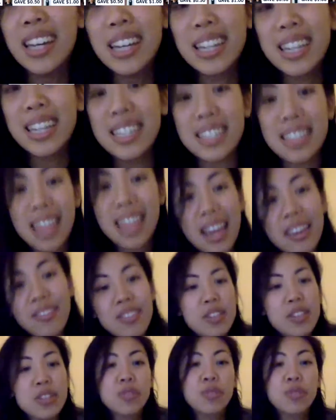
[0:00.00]
because life
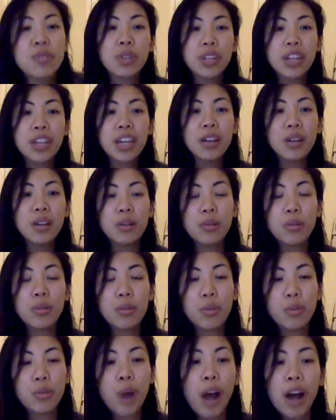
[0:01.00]
is freaking
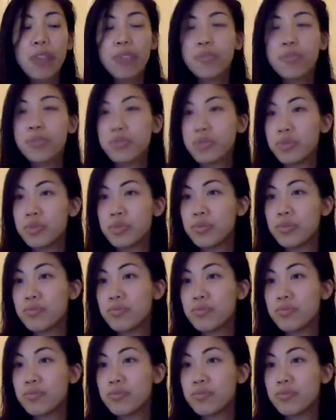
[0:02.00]
rough.